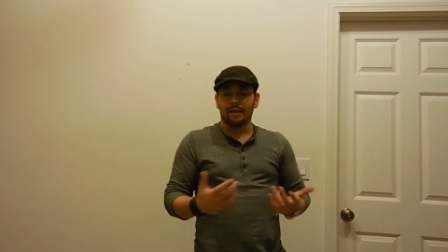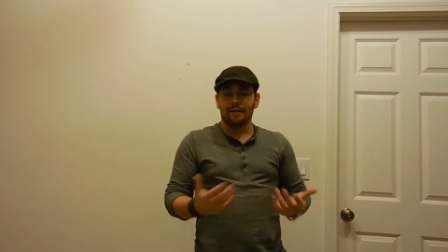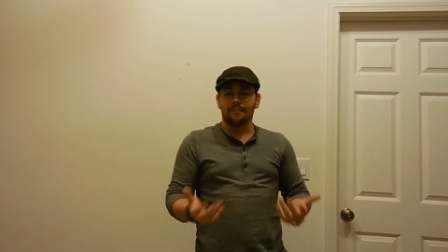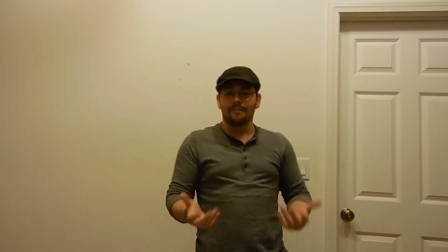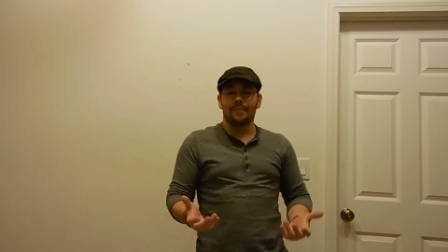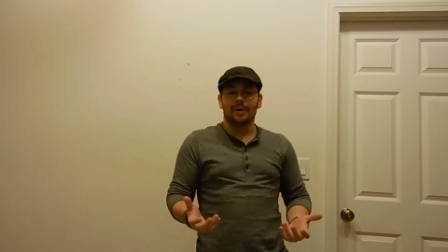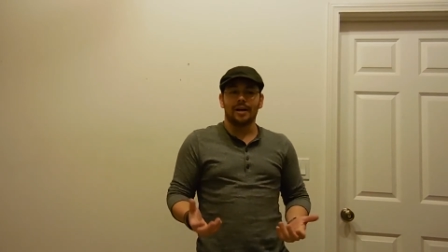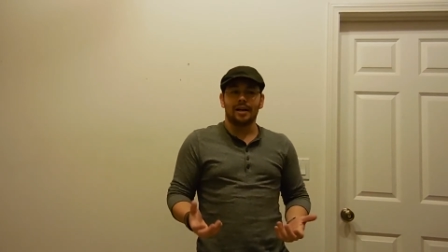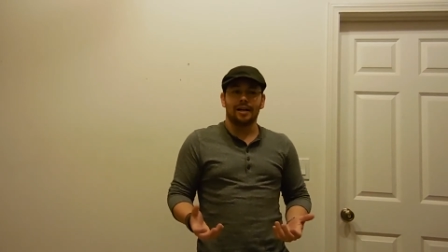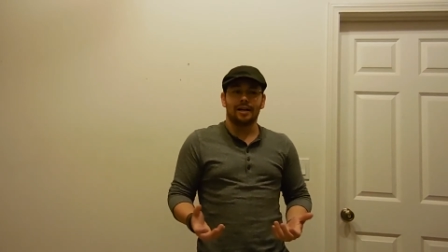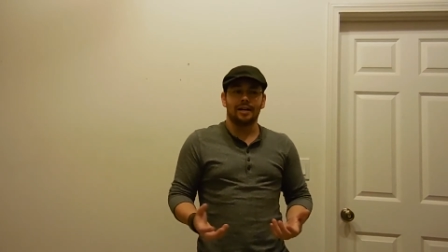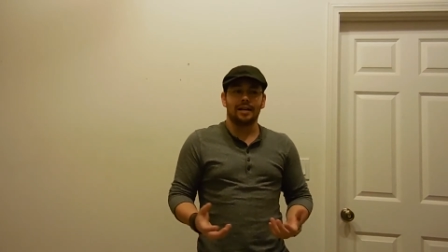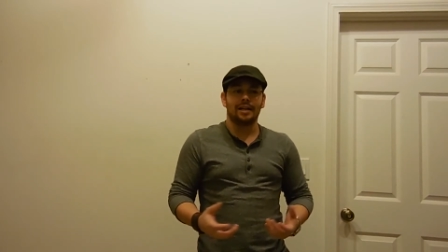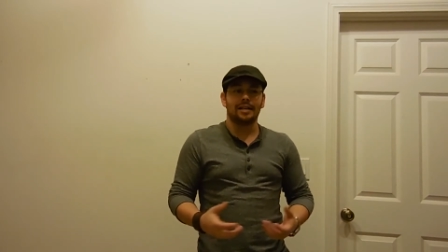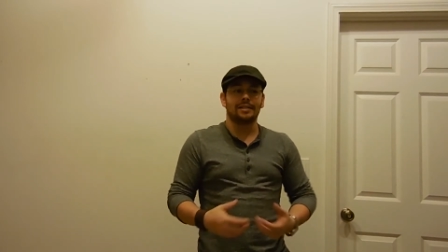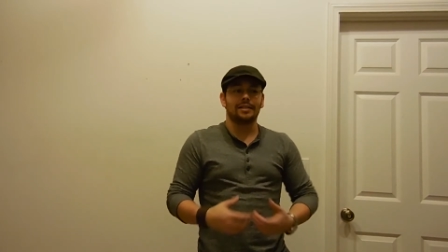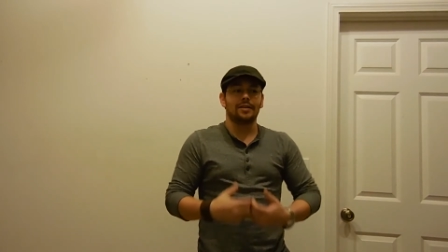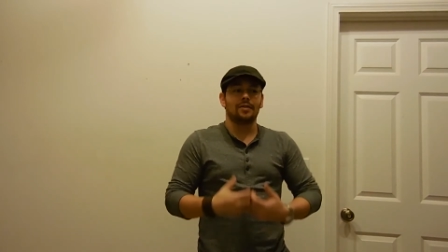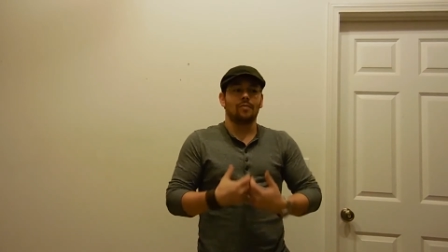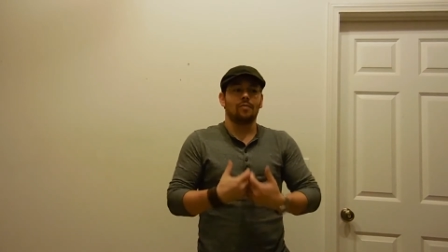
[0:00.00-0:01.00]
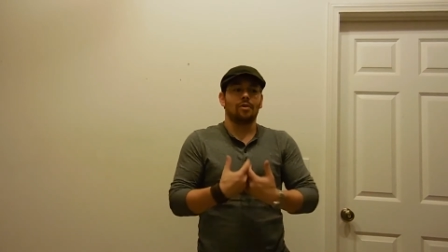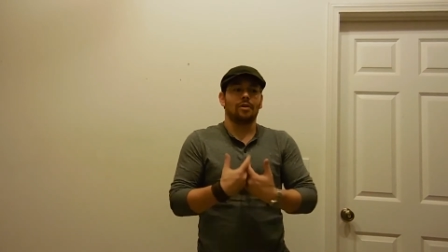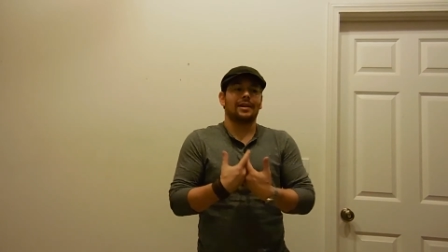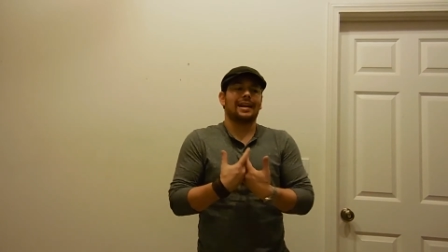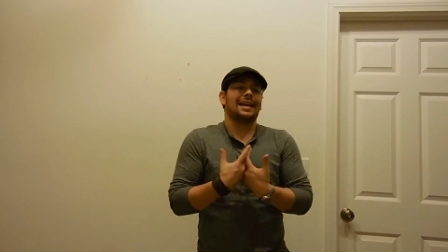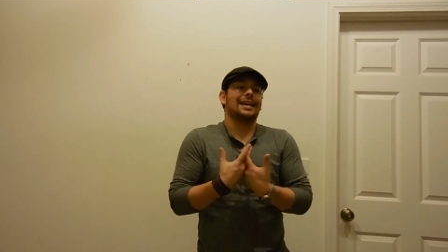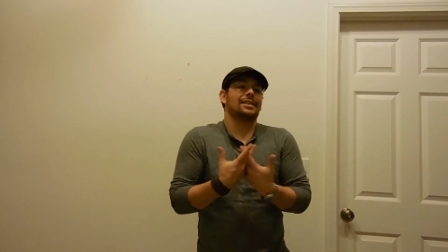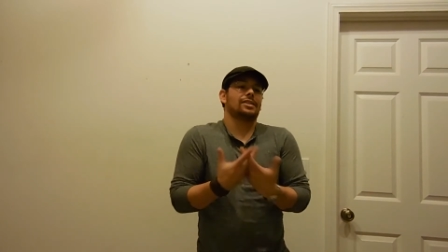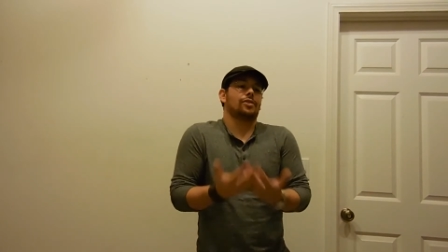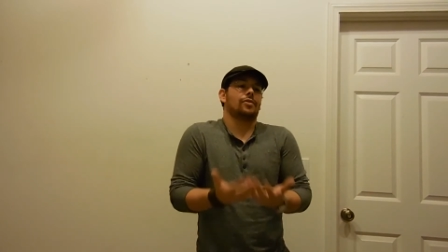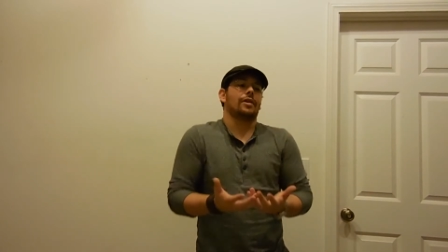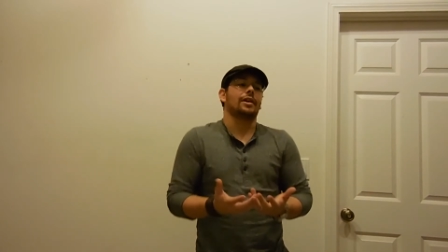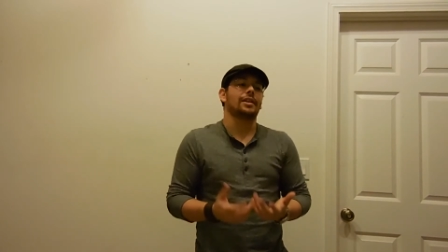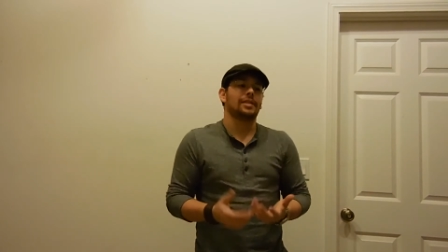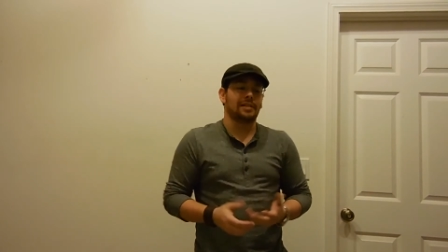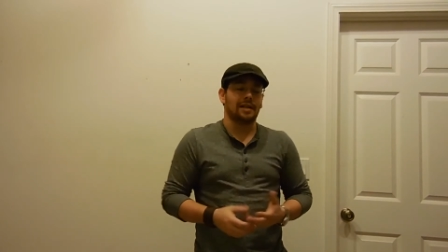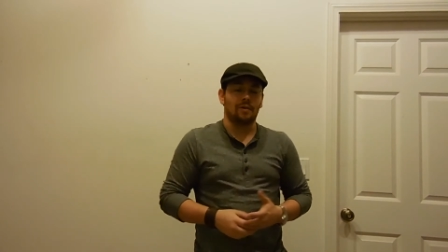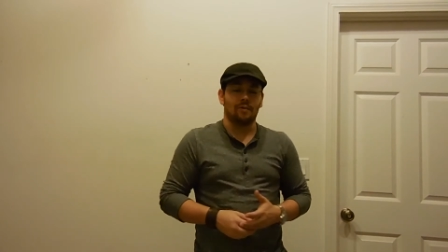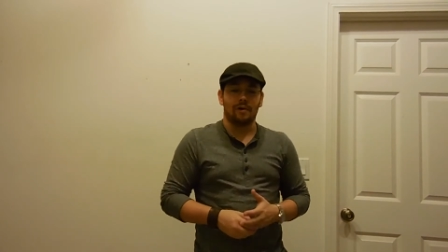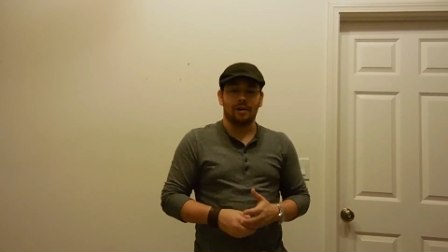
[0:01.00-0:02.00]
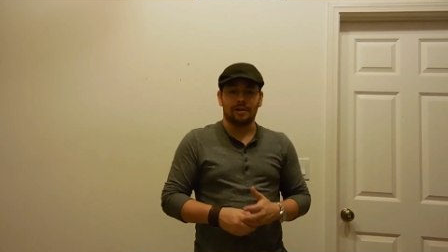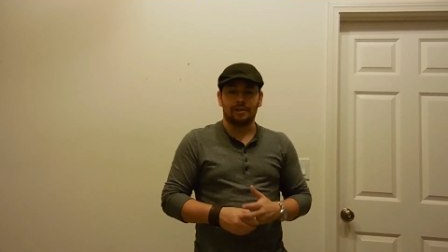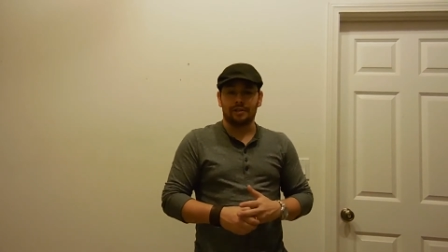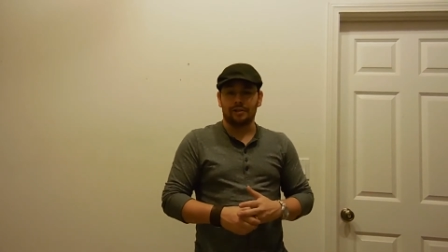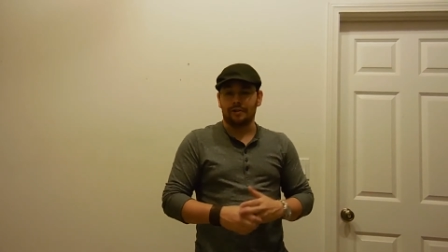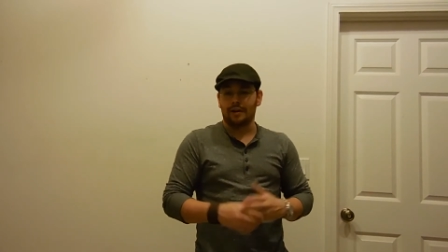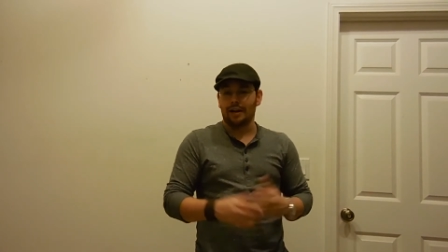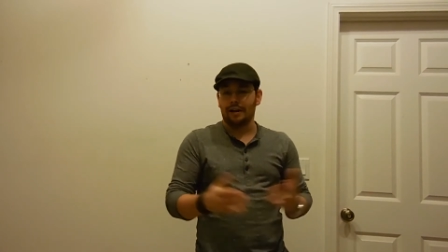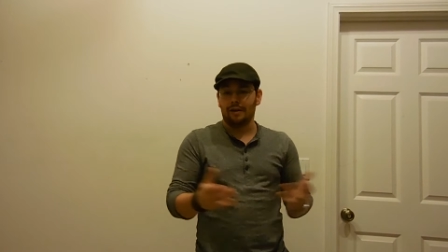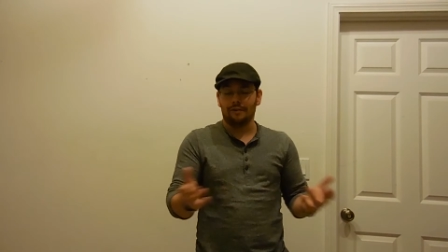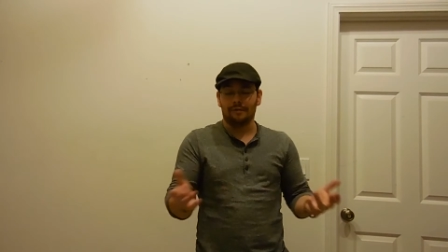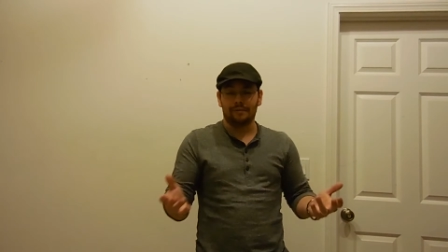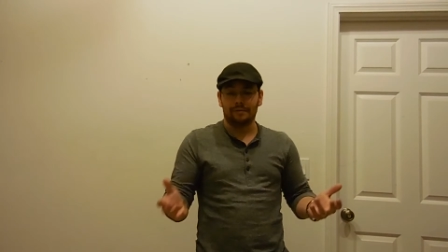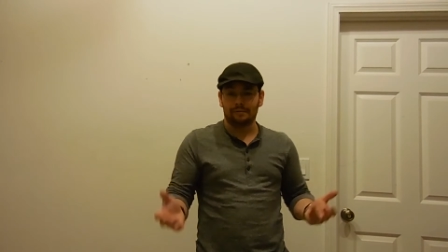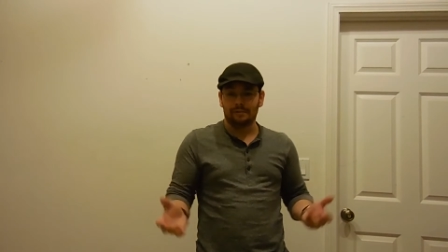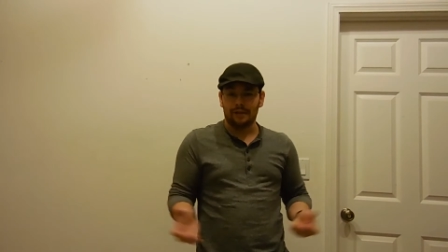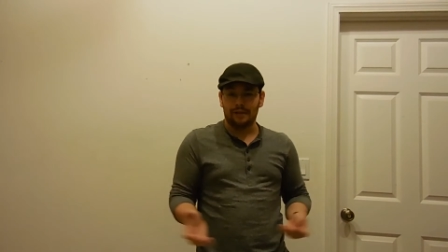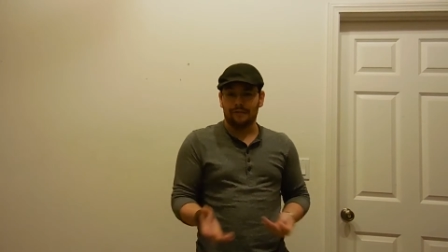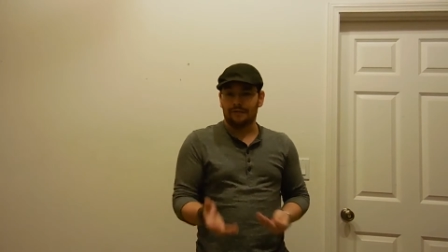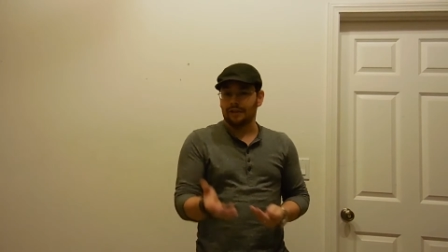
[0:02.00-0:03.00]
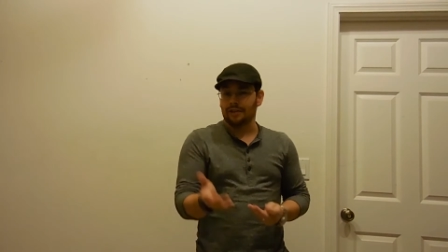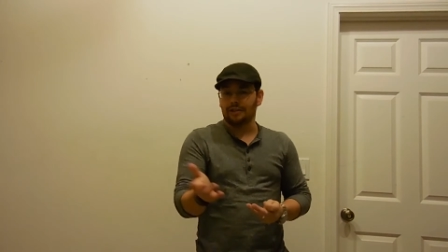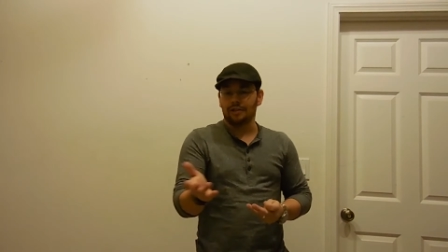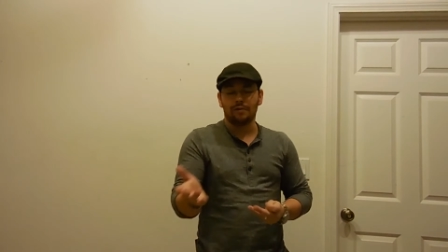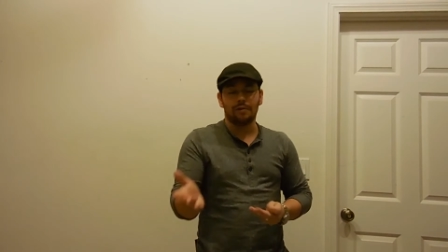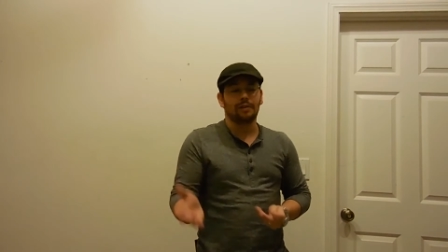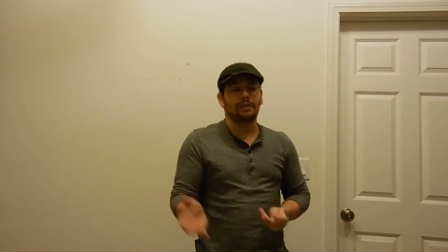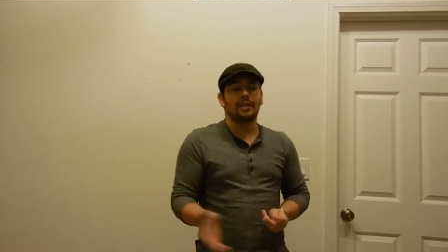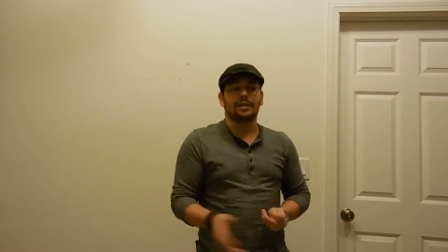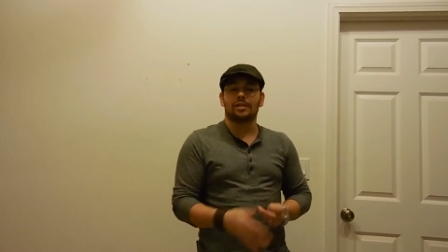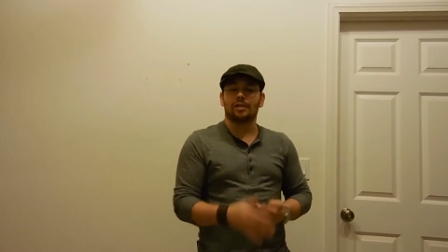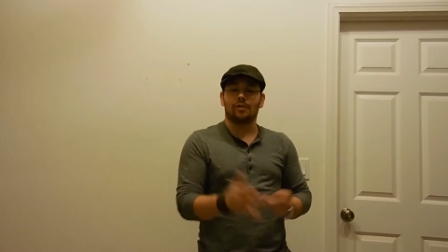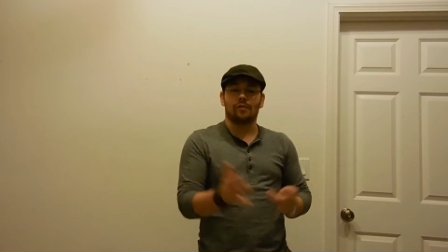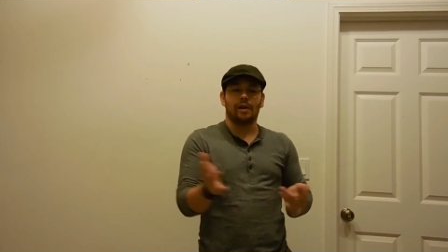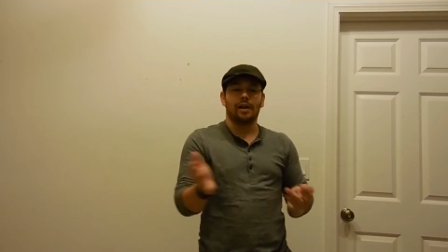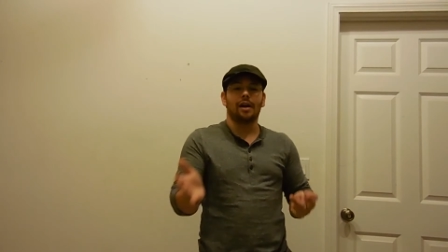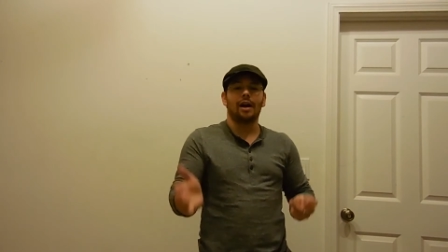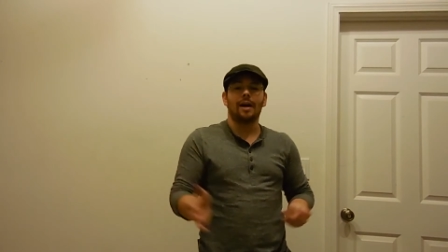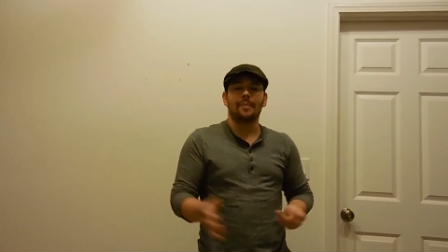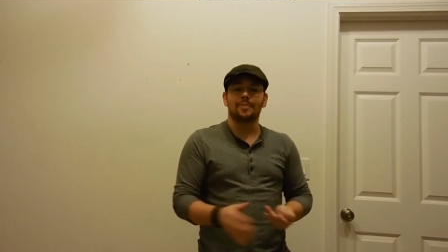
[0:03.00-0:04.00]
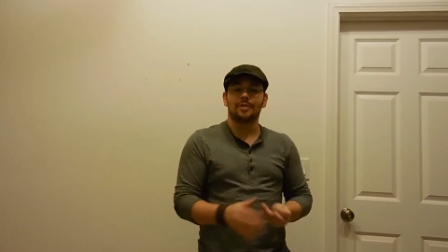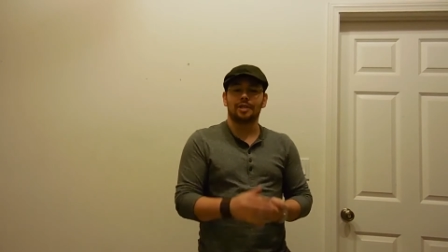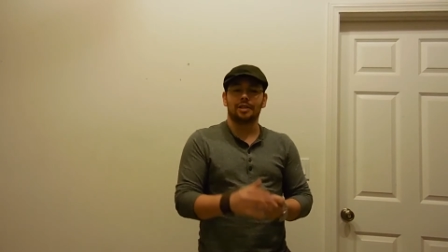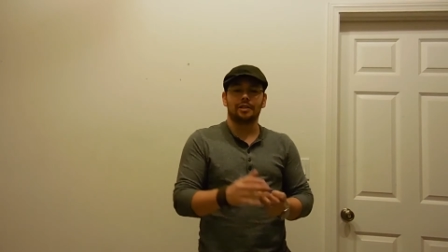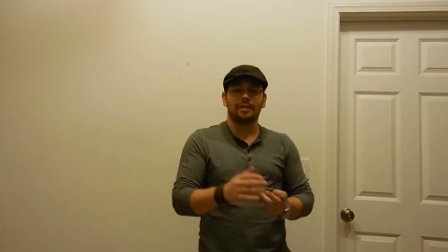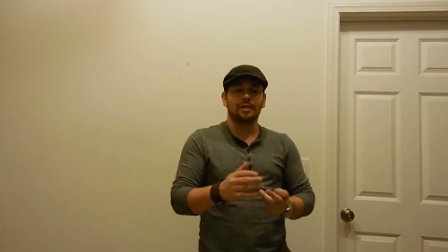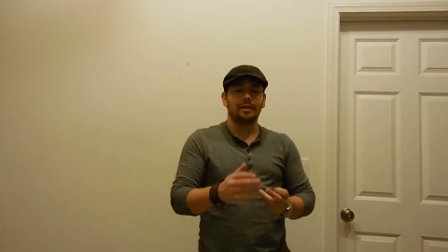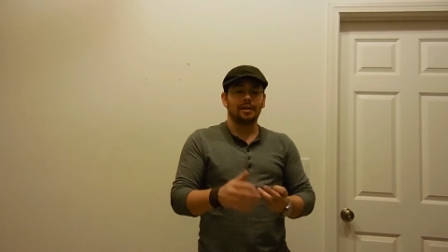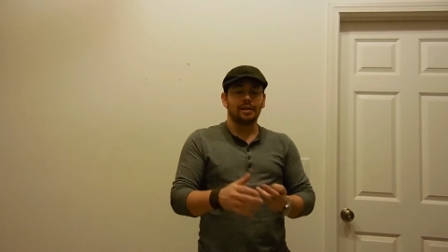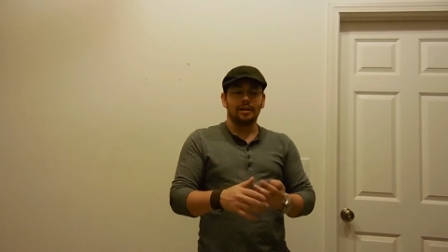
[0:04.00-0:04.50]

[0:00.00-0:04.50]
But it didn't work as great as I wanted to. Now, if you do it, that's a great option.